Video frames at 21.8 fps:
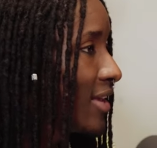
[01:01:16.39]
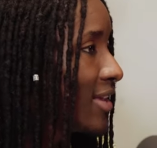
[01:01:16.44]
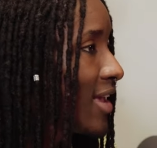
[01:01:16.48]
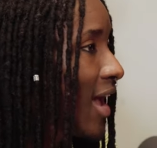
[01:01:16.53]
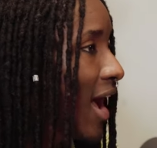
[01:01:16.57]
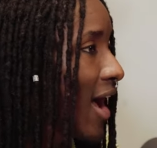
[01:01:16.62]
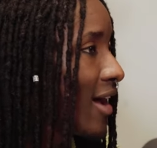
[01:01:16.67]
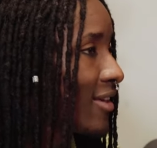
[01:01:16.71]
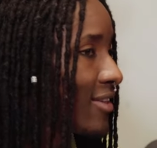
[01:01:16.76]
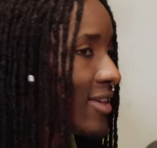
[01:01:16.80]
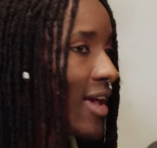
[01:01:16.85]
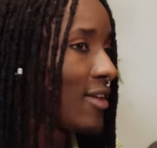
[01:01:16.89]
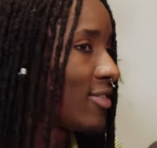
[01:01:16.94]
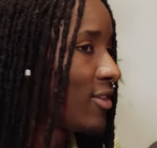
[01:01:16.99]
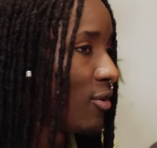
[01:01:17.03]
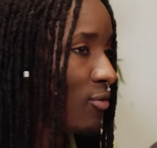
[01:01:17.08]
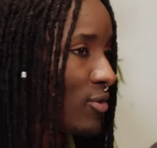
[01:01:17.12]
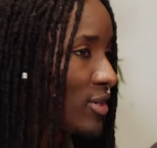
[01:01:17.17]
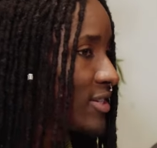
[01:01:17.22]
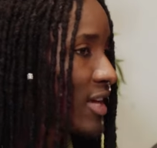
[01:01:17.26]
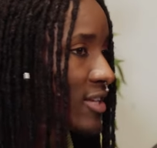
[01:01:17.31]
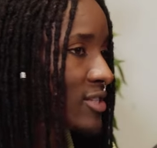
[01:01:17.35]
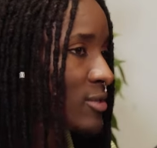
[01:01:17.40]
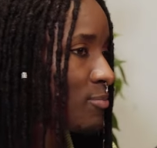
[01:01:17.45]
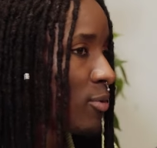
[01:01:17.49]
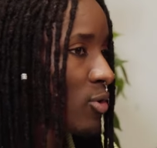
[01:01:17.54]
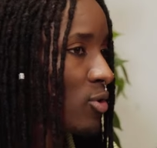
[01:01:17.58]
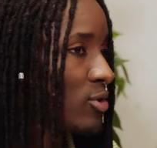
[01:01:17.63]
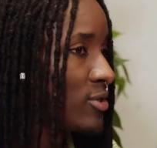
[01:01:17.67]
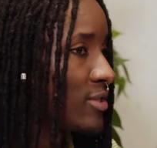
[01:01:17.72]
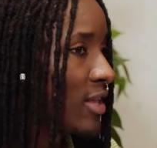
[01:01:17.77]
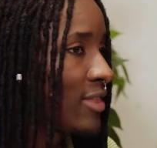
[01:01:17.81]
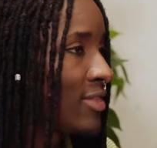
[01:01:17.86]
Yeah, there is that,
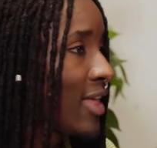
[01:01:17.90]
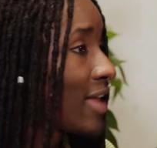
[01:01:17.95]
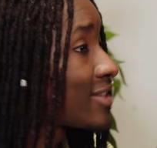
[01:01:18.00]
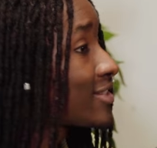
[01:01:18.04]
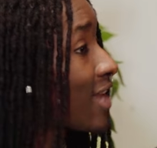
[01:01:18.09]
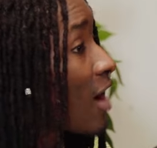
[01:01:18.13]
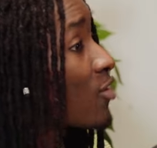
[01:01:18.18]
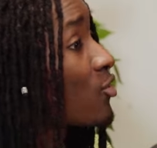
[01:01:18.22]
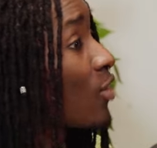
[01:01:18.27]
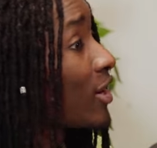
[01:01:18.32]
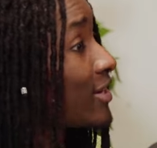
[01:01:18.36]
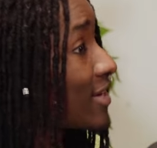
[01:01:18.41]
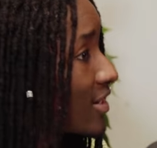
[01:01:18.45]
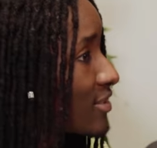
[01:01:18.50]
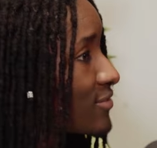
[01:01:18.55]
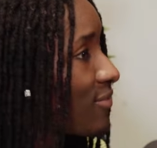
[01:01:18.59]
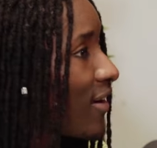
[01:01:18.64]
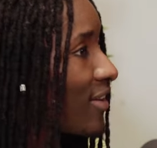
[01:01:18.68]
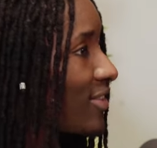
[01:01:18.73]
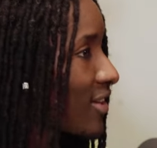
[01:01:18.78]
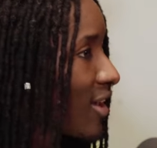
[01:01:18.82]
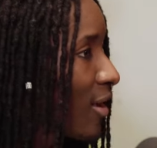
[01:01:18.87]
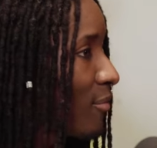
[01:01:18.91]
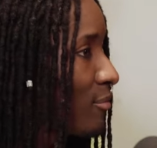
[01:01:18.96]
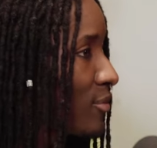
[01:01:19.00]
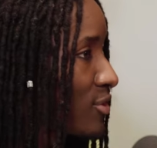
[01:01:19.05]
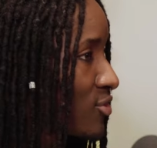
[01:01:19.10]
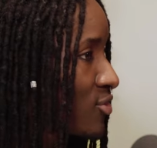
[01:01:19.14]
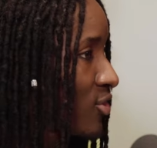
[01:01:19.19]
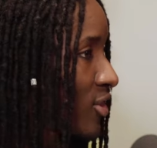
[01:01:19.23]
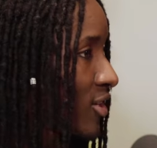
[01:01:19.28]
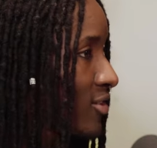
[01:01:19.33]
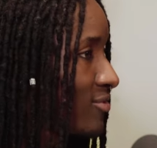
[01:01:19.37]
because then that's how you identify the
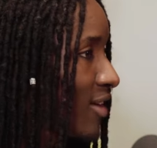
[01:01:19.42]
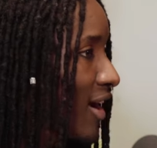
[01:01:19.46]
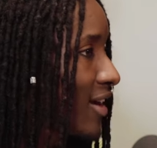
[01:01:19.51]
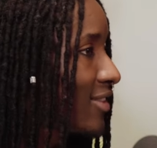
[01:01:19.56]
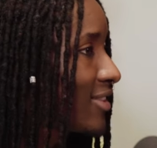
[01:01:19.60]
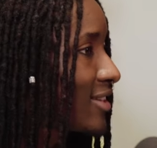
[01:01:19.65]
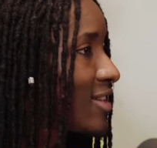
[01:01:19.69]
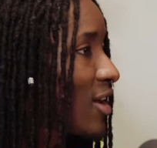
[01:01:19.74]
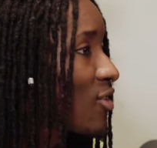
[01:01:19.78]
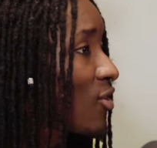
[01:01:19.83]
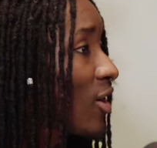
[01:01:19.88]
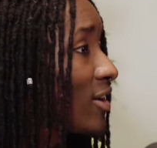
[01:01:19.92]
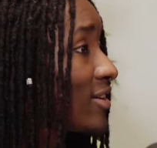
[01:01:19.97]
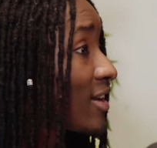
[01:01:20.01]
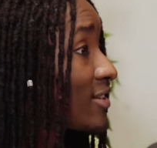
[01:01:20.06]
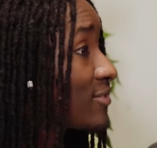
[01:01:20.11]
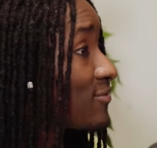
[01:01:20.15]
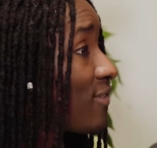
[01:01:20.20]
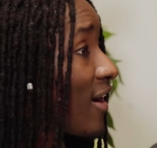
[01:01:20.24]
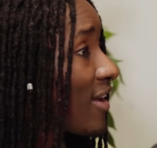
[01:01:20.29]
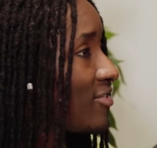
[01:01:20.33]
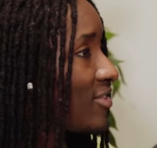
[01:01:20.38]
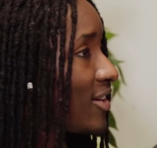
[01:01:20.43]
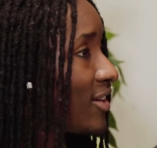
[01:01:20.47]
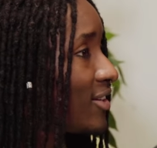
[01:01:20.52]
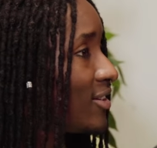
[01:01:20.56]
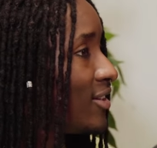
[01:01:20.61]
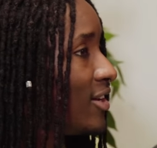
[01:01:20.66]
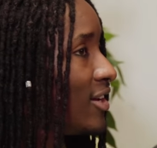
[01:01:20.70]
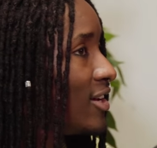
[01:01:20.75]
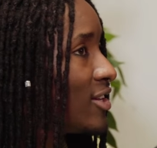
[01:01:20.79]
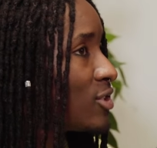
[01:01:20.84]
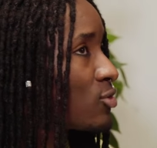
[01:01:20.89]
chemistry, right? That's how you identify the
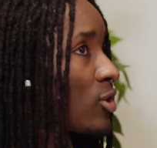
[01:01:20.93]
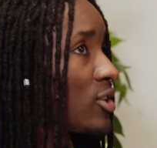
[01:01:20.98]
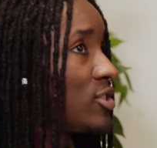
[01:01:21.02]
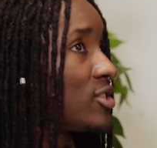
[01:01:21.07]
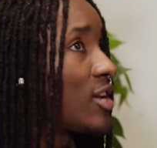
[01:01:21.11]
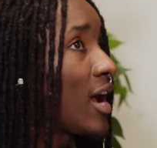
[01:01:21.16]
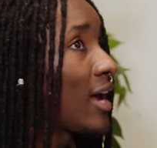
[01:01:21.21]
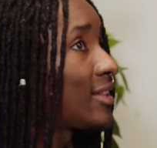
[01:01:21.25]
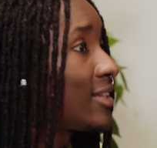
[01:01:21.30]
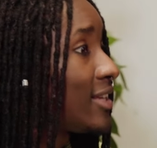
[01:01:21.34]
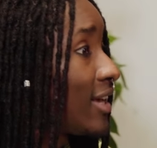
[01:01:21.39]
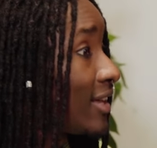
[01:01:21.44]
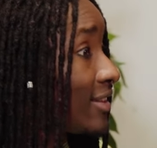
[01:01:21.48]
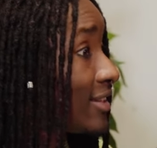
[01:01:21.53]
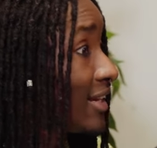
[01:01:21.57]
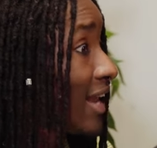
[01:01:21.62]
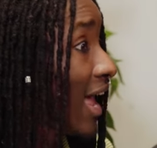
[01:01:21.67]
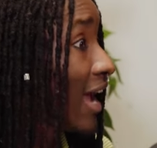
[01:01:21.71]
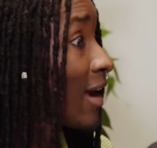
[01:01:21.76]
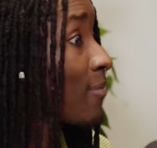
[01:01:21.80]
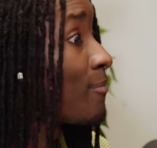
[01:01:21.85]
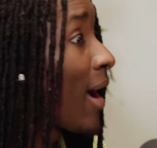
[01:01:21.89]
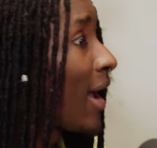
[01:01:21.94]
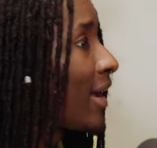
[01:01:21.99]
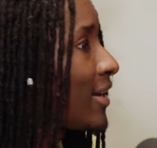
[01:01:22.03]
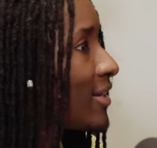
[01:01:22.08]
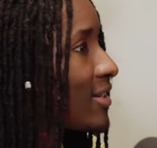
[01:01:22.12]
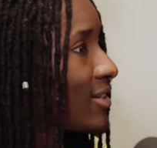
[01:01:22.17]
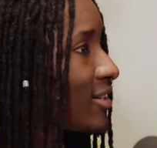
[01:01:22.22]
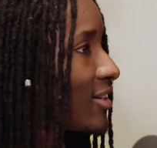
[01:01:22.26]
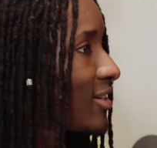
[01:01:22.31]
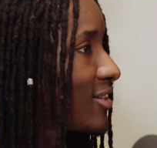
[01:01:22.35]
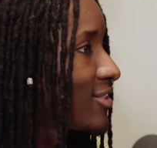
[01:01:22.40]
sojatia, the
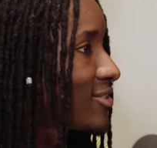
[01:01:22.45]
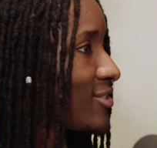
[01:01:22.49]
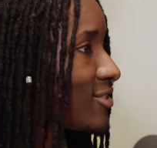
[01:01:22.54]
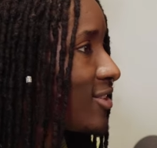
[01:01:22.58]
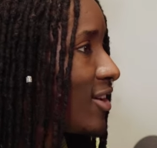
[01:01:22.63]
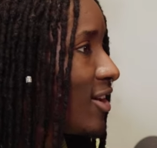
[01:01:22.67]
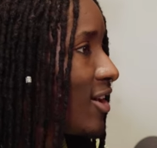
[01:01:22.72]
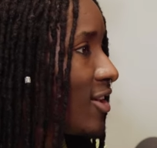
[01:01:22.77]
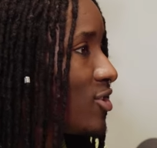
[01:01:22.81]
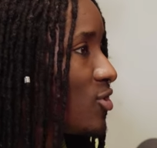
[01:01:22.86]
like-mindedness. Mm.